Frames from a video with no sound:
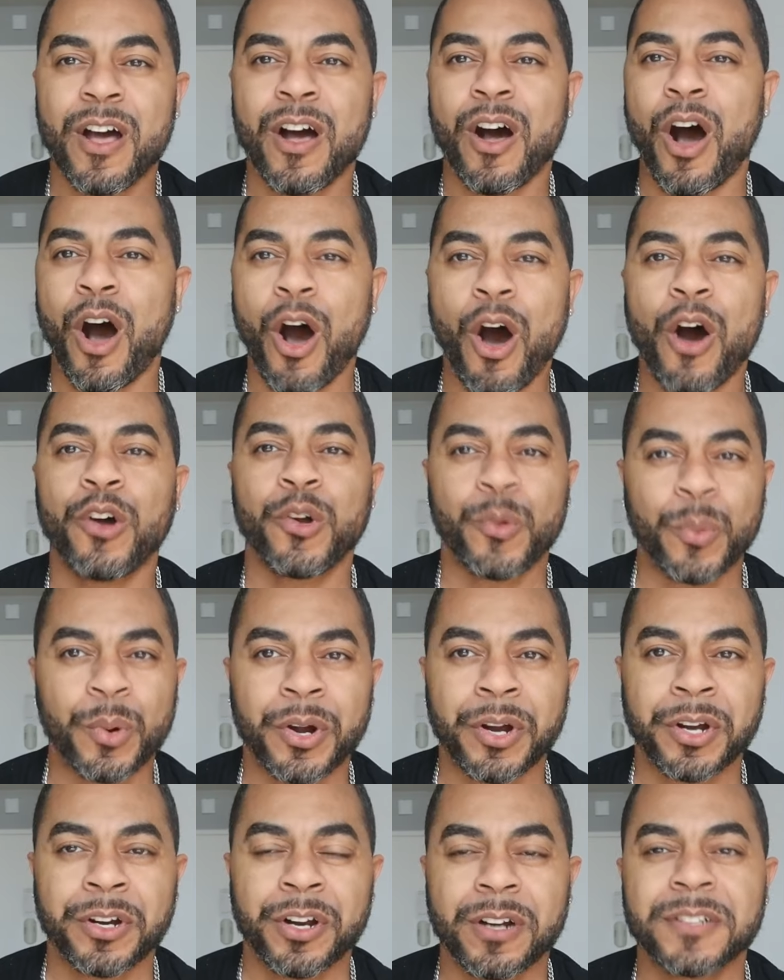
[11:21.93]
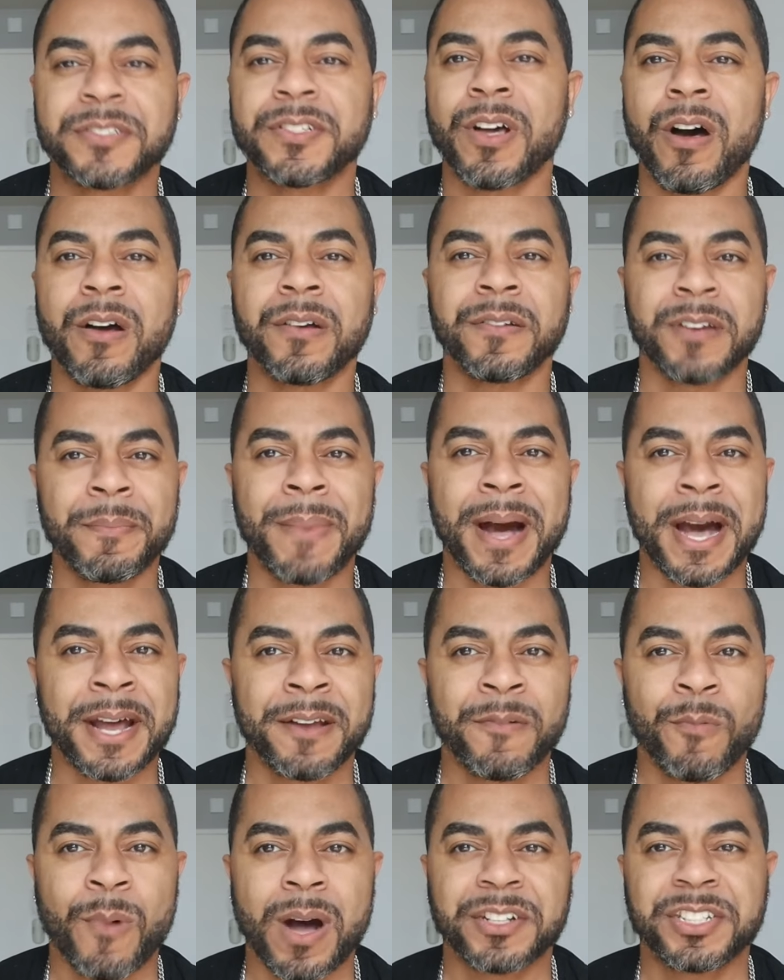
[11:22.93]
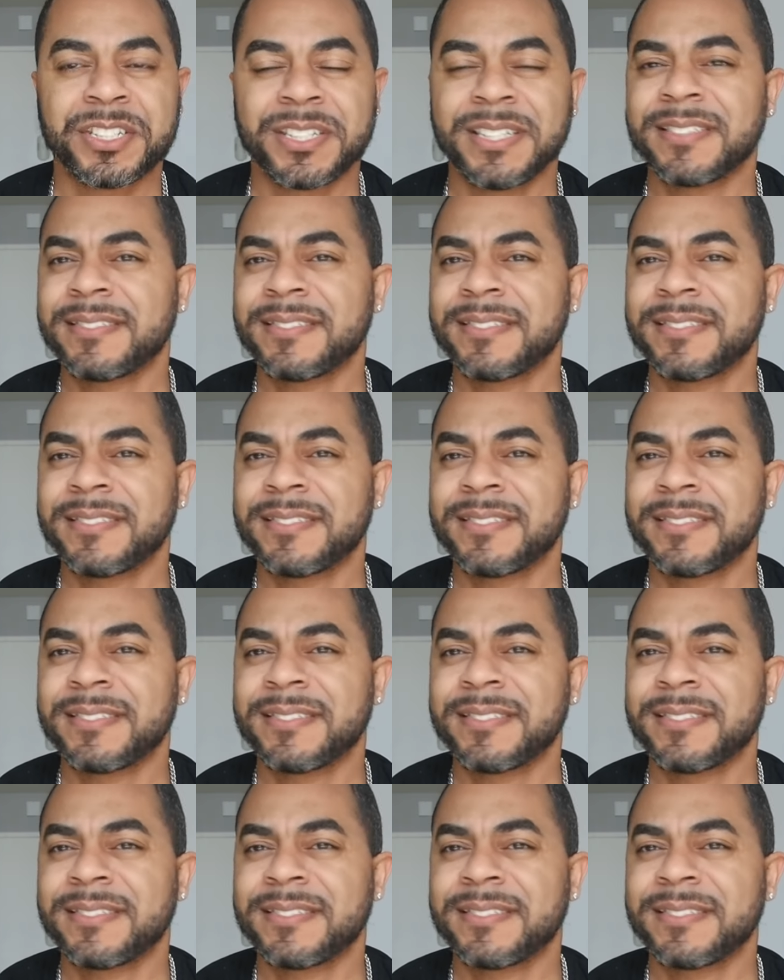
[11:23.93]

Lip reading: awkward, her talking about it while she's